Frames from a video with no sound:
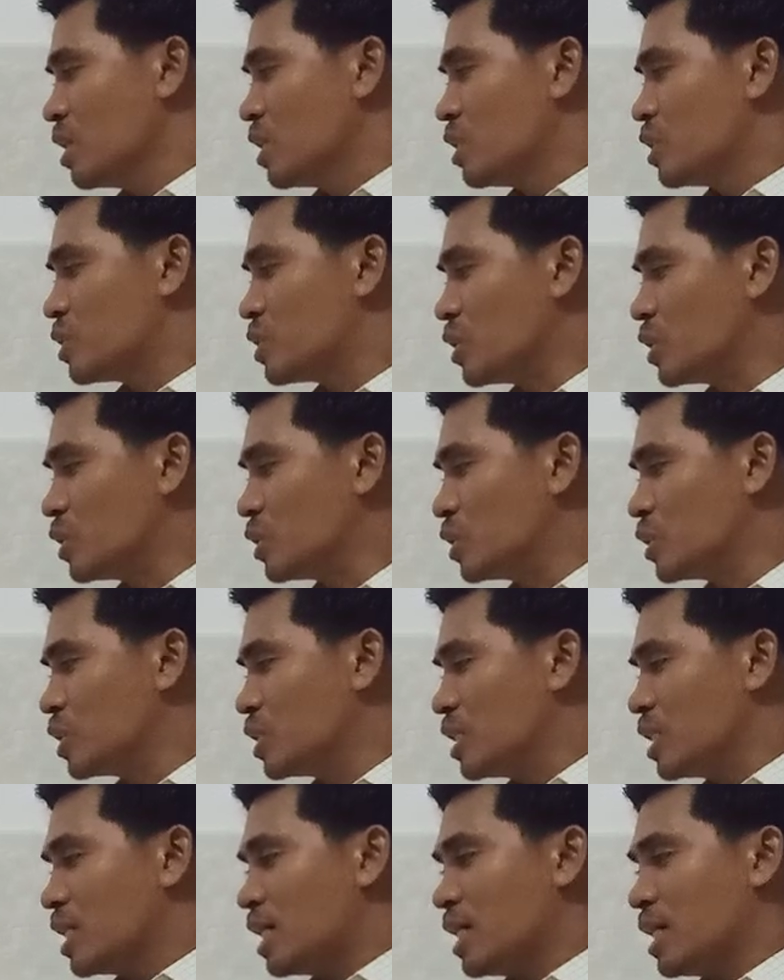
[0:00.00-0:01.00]
So
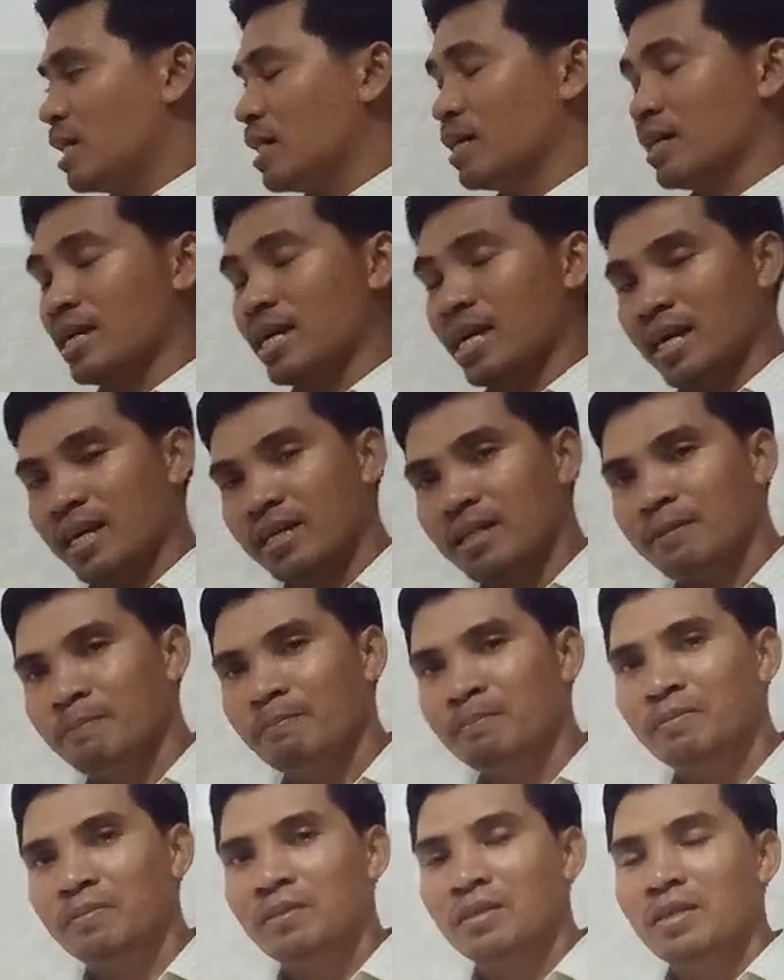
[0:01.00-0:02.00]
again,
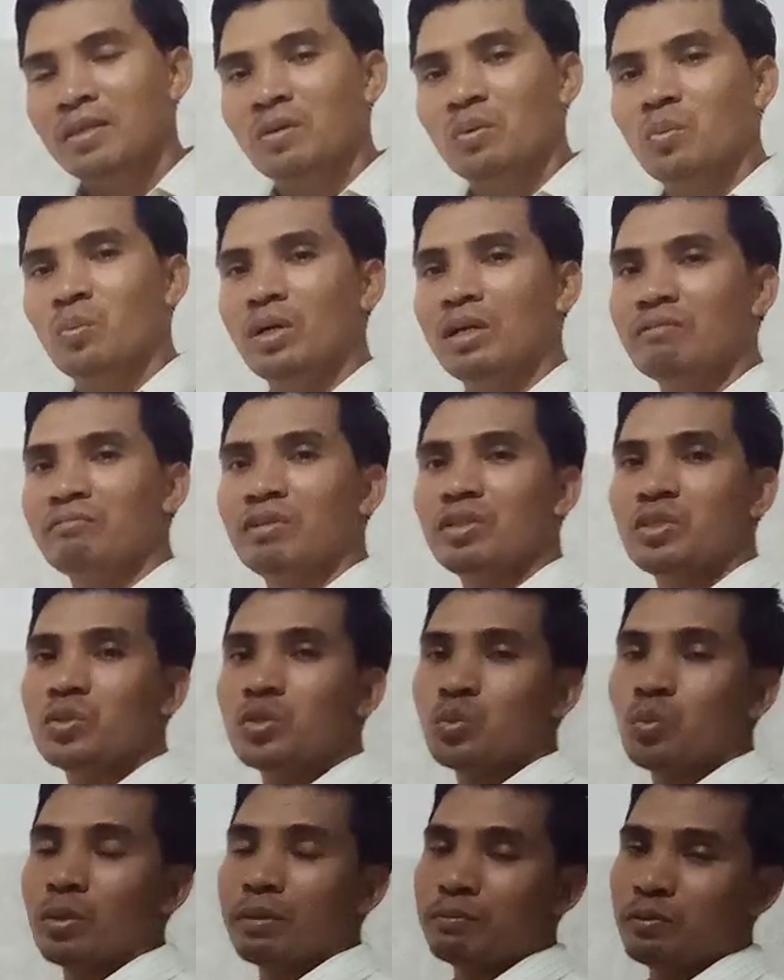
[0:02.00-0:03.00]
when we use
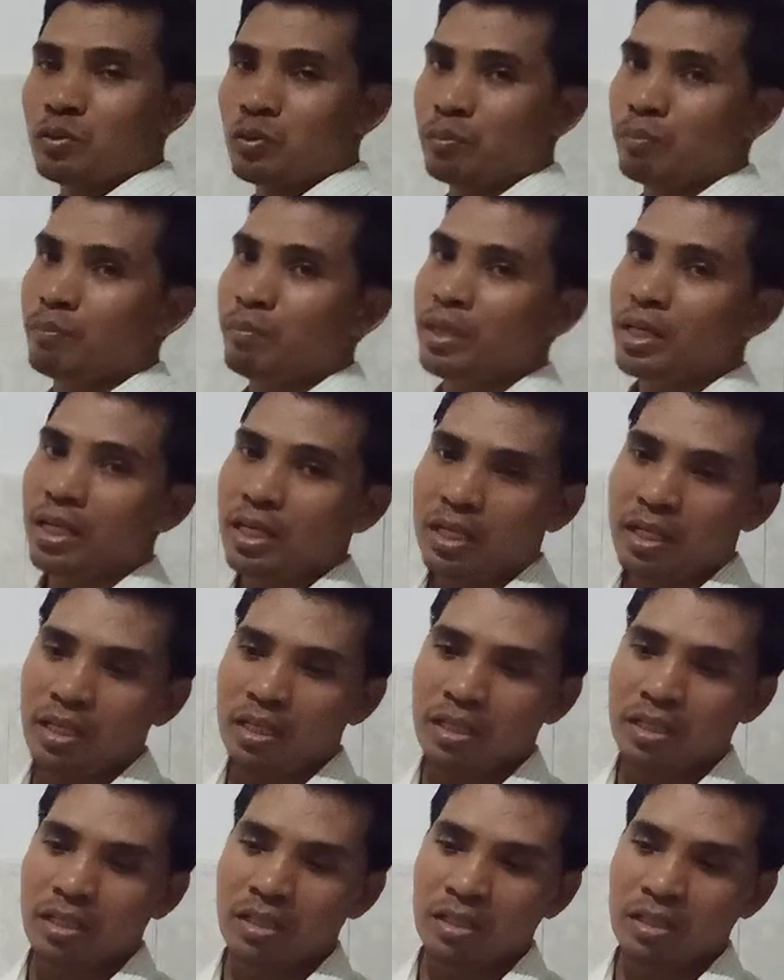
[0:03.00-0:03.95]
verb to be